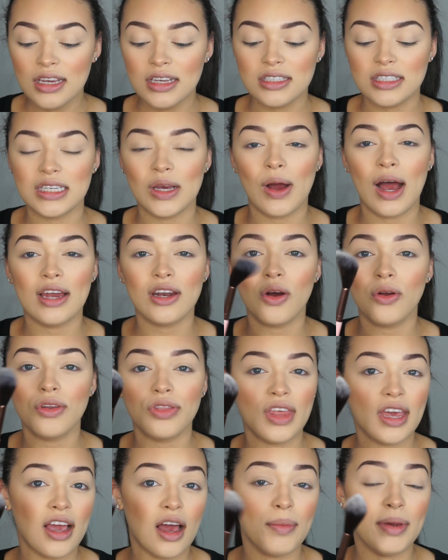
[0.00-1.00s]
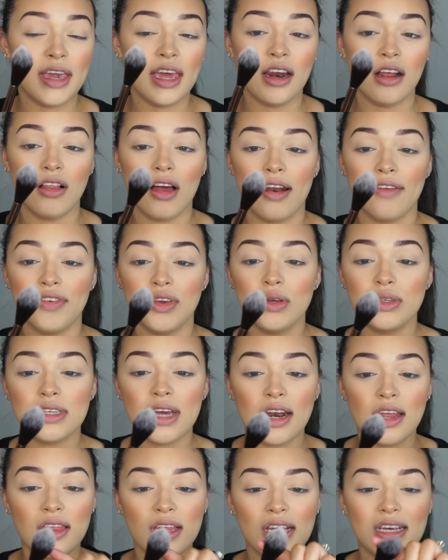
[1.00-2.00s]
So I don't think I'll be getting a lot of use
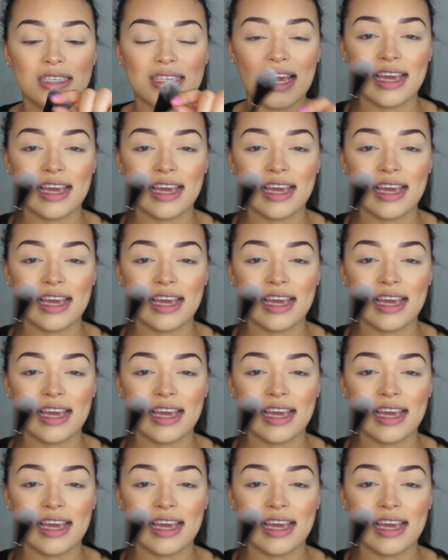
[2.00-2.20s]
out of this.